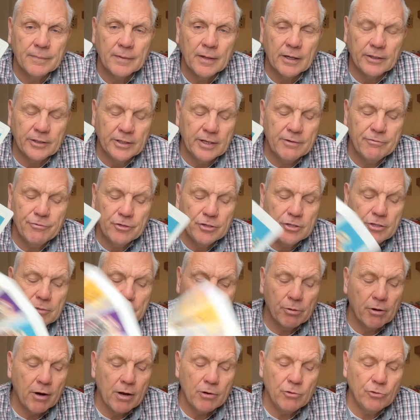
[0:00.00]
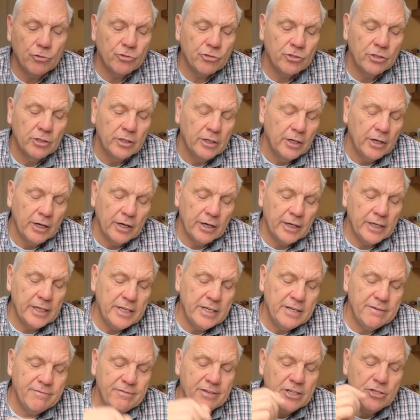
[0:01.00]
A different approach.
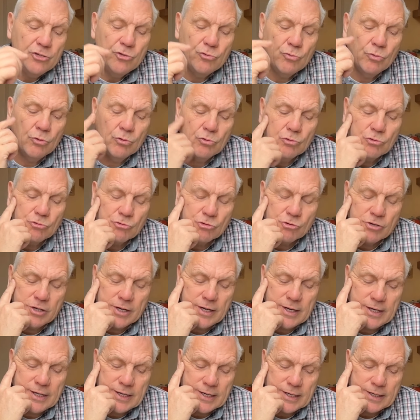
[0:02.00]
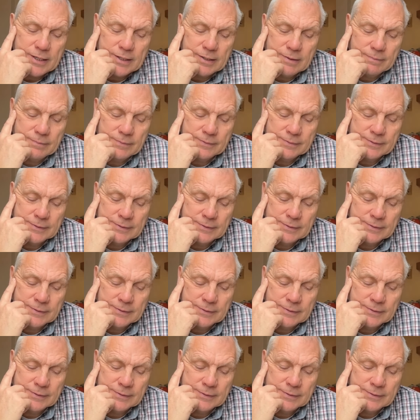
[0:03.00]
Individual training.